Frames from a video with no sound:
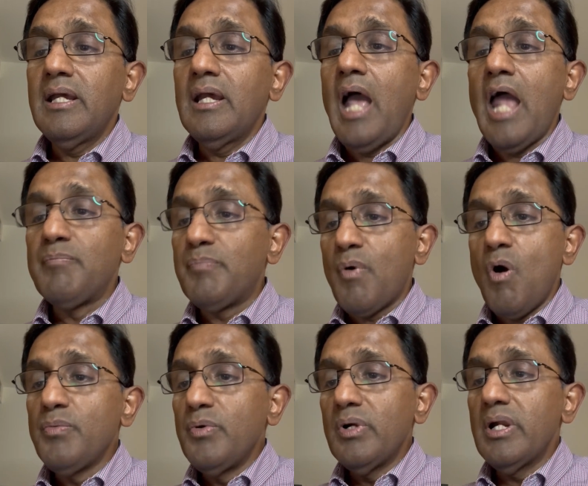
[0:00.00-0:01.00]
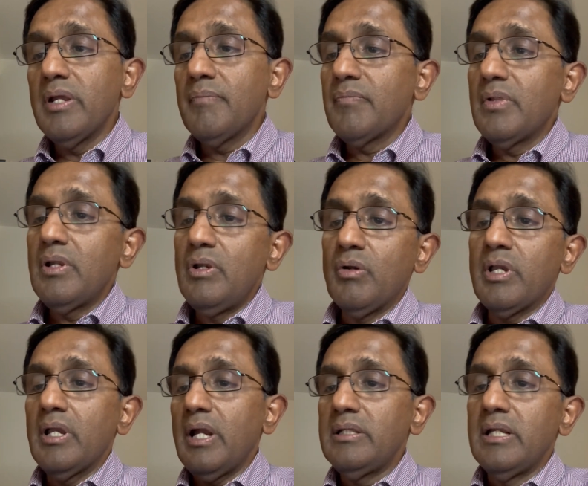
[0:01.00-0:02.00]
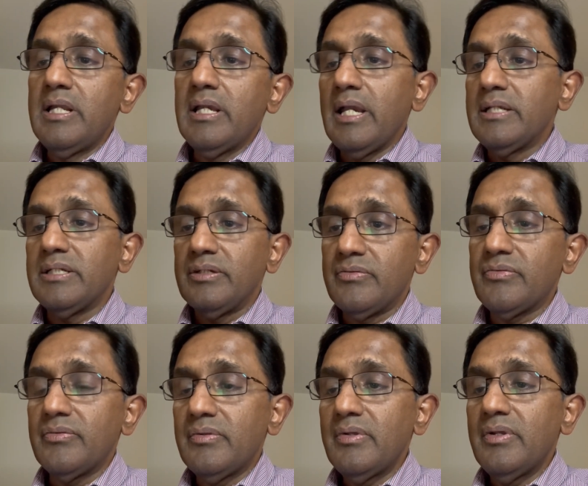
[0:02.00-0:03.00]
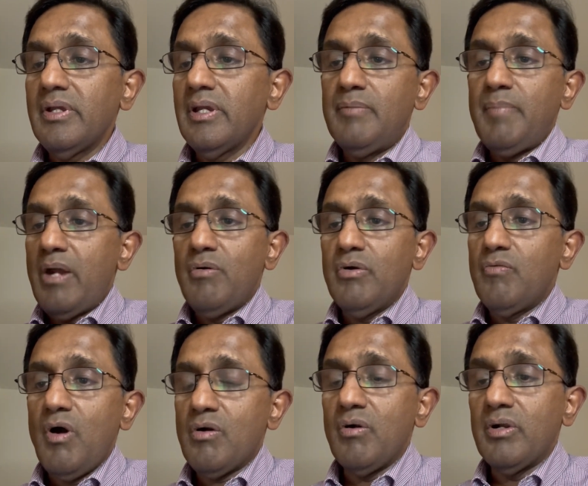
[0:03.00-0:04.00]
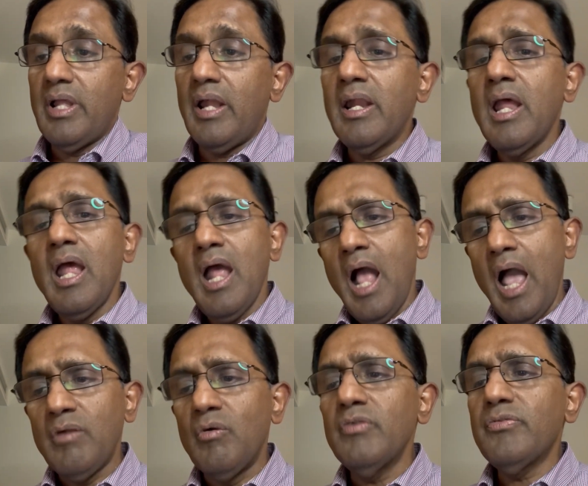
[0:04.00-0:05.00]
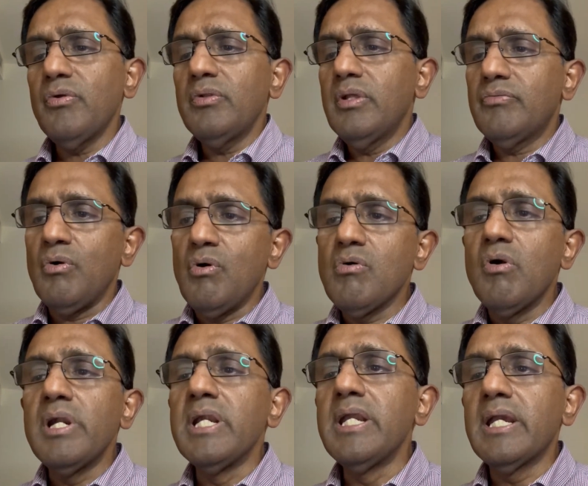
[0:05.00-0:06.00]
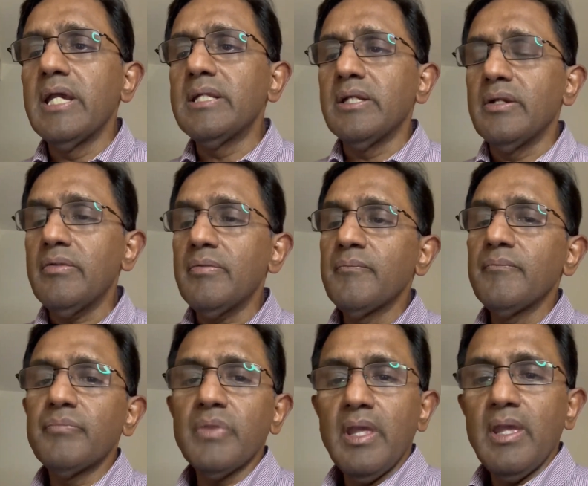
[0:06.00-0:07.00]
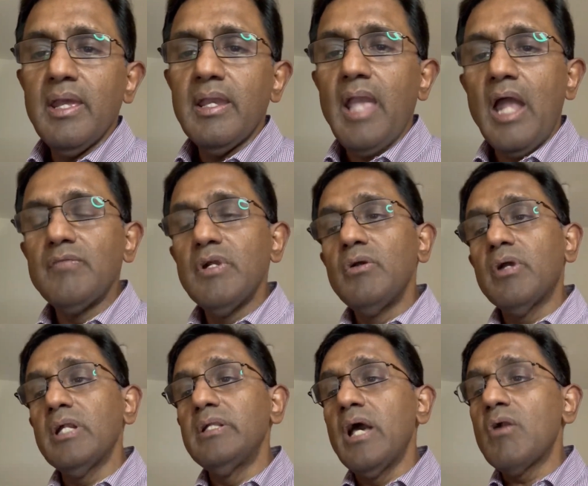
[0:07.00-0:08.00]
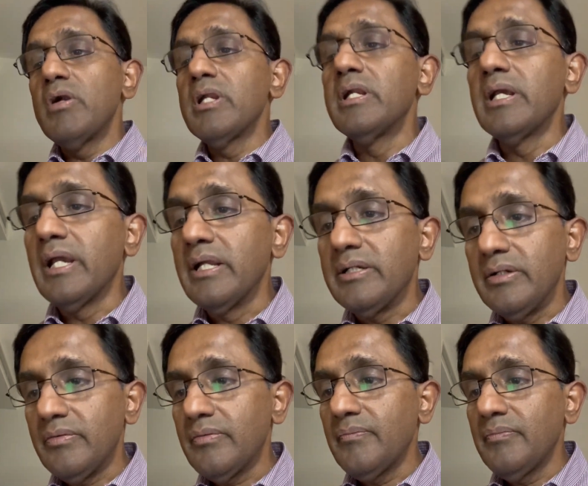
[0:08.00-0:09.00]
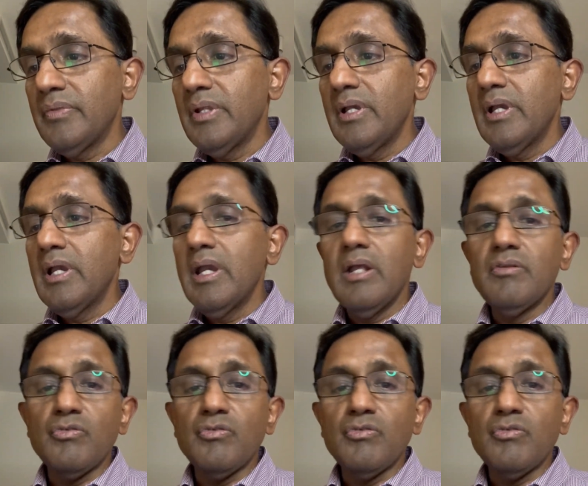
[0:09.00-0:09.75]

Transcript: and probably looking at the indicators, it may not work on that. And also the so-called indicators, can we look at their own indicators? The